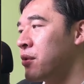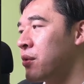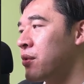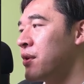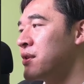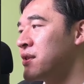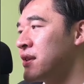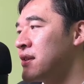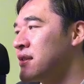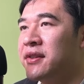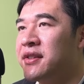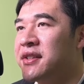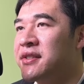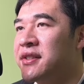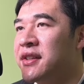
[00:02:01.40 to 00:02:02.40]
origins.
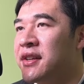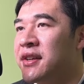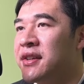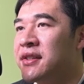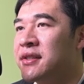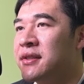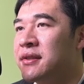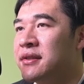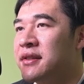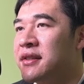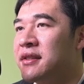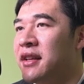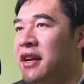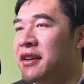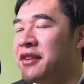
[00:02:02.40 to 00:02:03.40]
This is
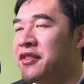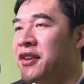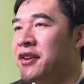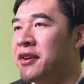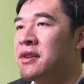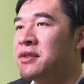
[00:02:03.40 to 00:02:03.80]
this line of here.